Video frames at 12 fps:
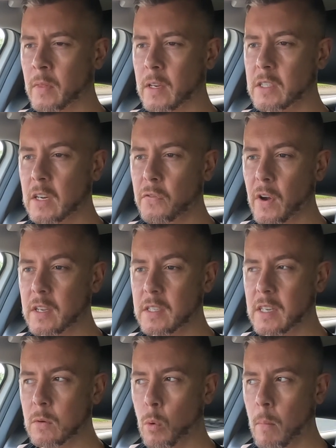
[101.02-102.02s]
see if I can
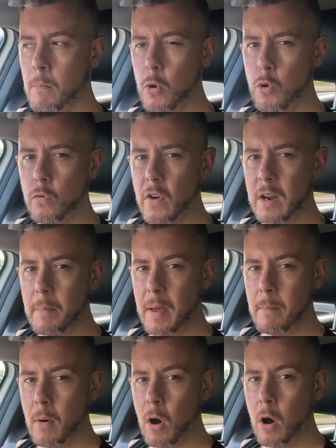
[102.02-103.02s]
see one moving a
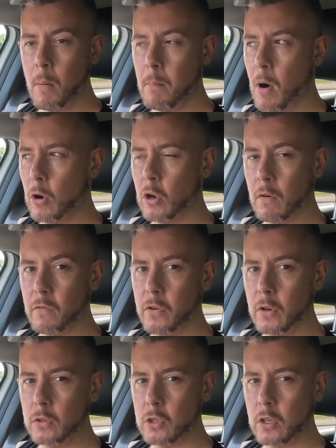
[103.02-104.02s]
bit more more
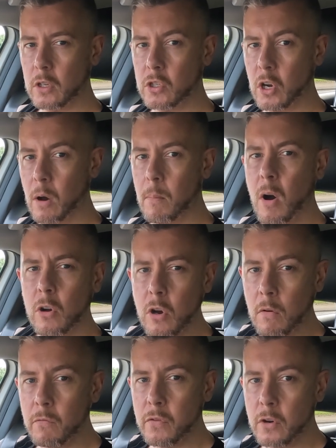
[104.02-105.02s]
confident to the top more
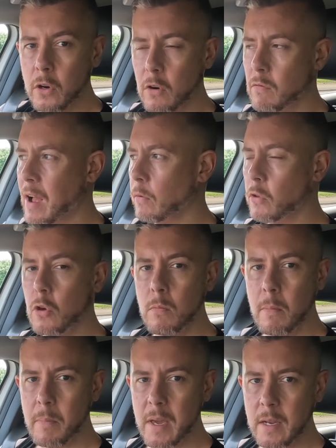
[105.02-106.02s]
confident around
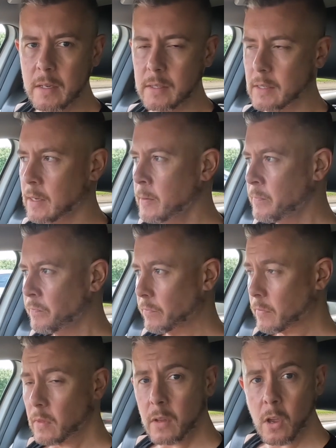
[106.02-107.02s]
human beings
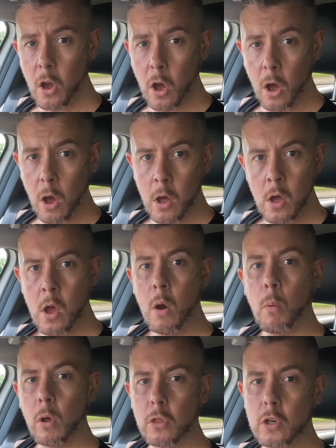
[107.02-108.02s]
uh,
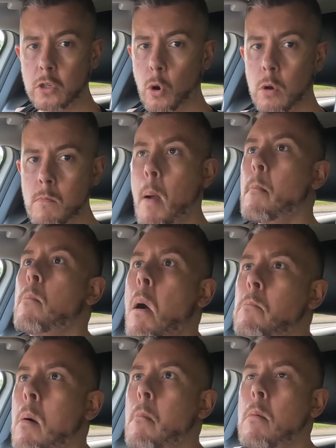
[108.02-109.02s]
one that's going
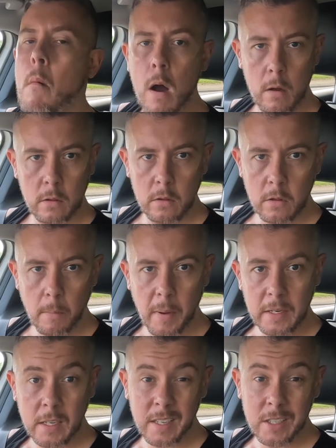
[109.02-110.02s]
that
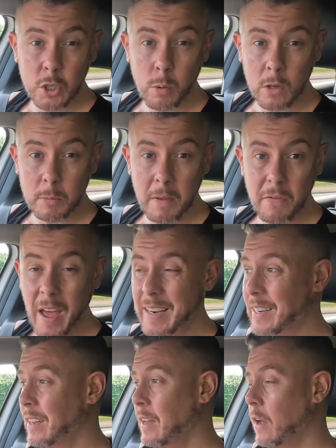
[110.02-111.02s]
basically just wants to be
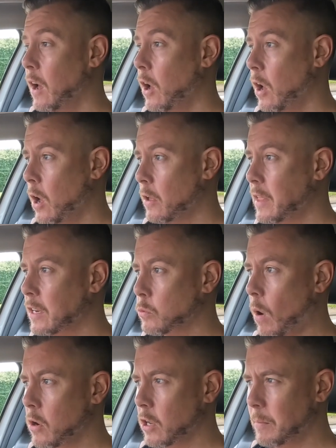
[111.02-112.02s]
fed. Uh,
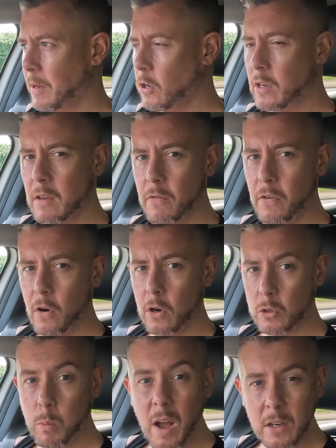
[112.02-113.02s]
that's what I'm going to be looking
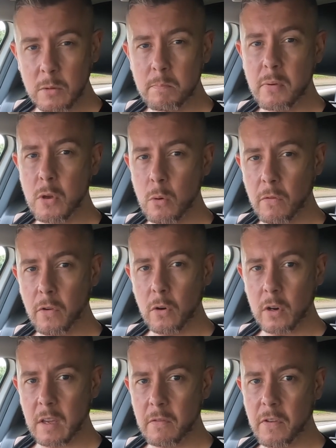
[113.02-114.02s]
for, as well as beautiful
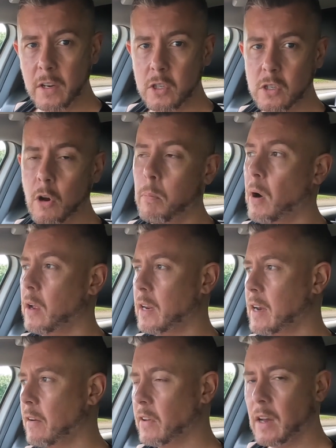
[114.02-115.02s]
looking fish. There's no point
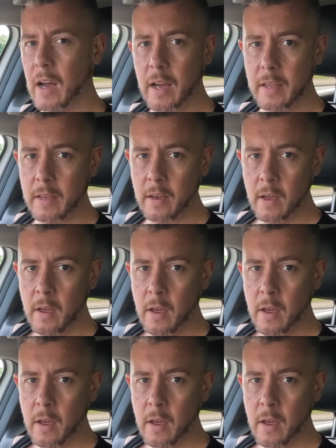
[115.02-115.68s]
in having like